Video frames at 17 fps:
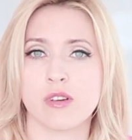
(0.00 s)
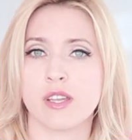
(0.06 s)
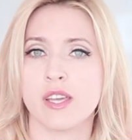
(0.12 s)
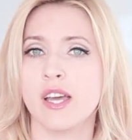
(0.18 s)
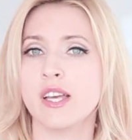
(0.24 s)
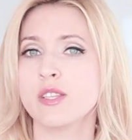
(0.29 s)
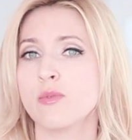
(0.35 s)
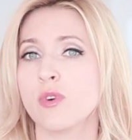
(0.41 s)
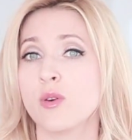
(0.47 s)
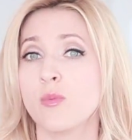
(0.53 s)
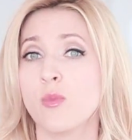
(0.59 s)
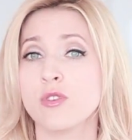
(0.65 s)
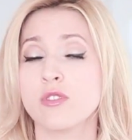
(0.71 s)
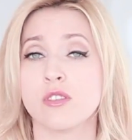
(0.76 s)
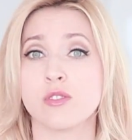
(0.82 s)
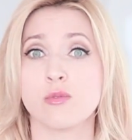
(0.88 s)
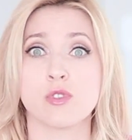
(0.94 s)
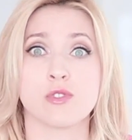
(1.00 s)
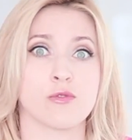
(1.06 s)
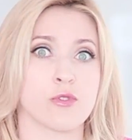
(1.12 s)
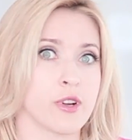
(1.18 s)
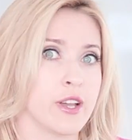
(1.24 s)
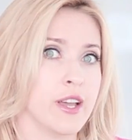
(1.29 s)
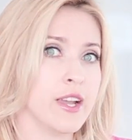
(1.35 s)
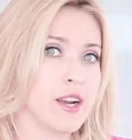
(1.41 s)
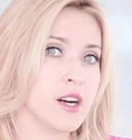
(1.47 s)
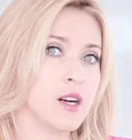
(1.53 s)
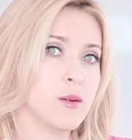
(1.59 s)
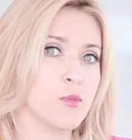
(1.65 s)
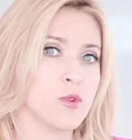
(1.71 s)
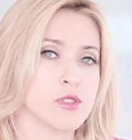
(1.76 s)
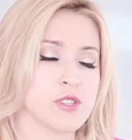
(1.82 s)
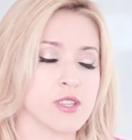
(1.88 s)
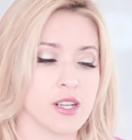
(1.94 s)
catwalk modeling, it was for hair
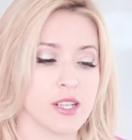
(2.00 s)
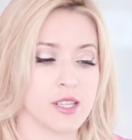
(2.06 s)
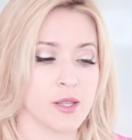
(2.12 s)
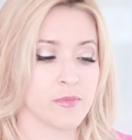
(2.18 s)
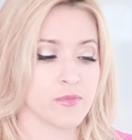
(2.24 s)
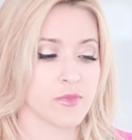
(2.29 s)
modeling.